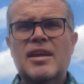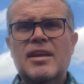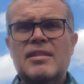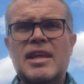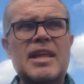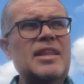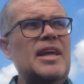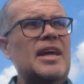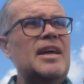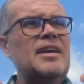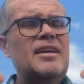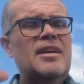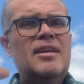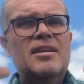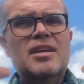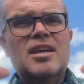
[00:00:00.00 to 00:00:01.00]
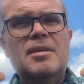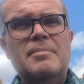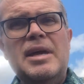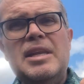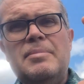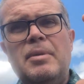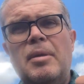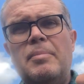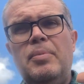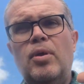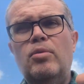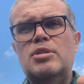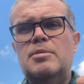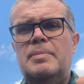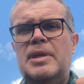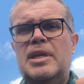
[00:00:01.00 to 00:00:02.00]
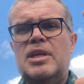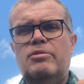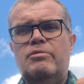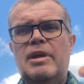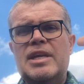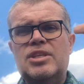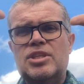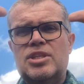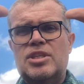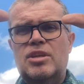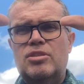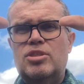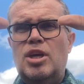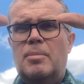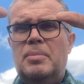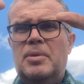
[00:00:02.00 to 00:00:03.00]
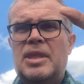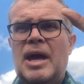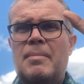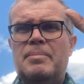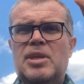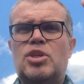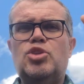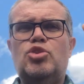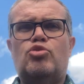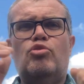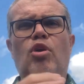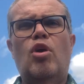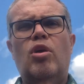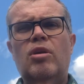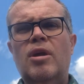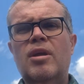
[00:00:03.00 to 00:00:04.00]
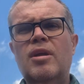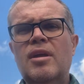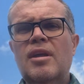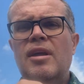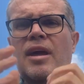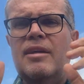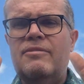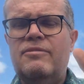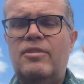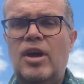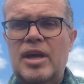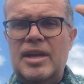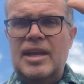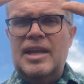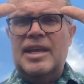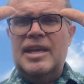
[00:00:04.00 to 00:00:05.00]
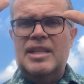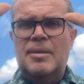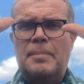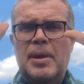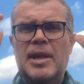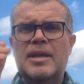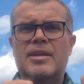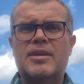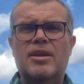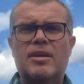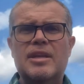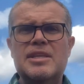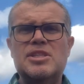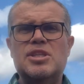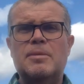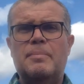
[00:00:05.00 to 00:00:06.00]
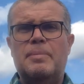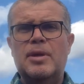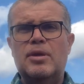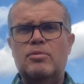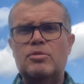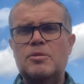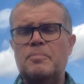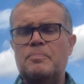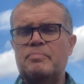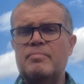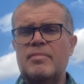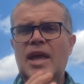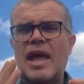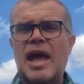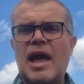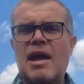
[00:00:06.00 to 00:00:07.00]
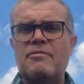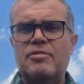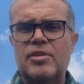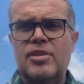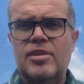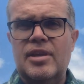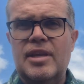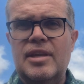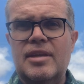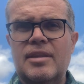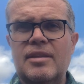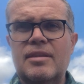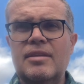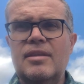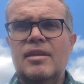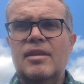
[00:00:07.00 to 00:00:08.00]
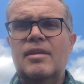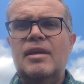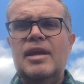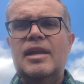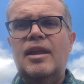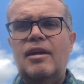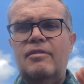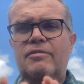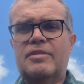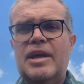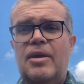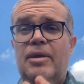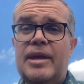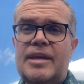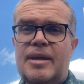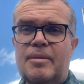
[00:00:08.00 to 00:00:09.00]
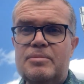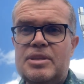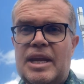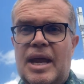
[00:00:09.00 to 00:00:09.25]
Then they're commanded by Paul to be courageous, and on top of that, be strong. And finally, the pinnacle is to build everything in love. Now here comes an